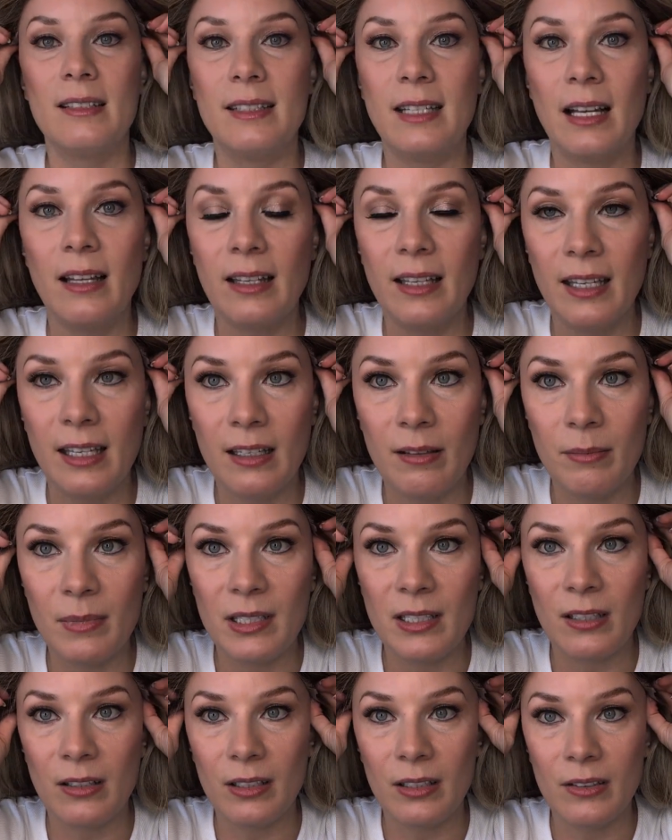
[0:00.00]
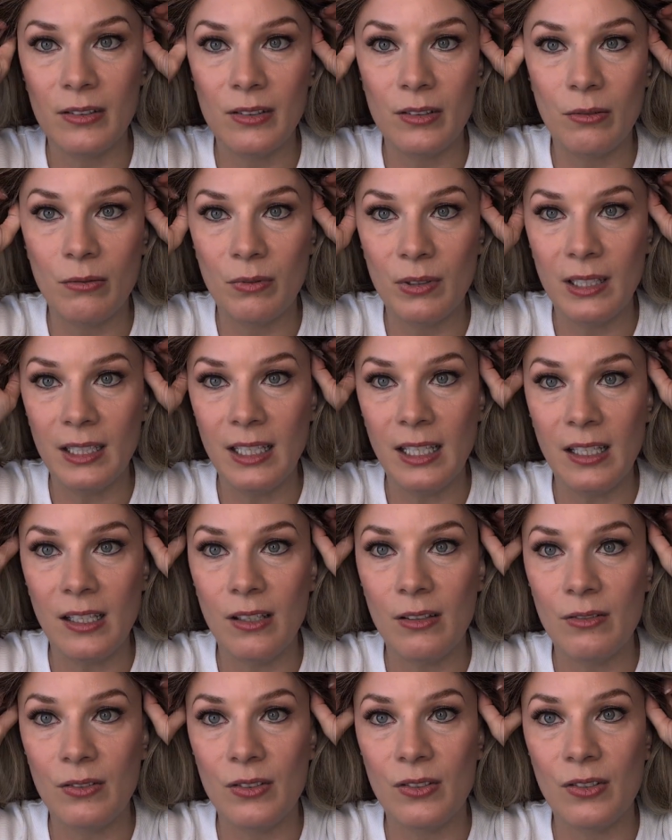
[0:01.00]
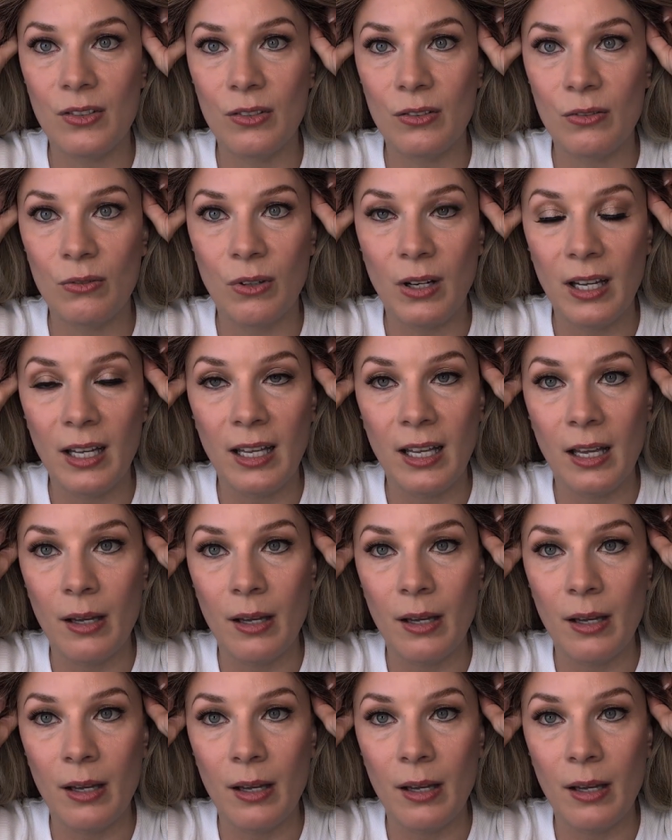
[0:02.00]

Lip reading: delicate material. So really get used to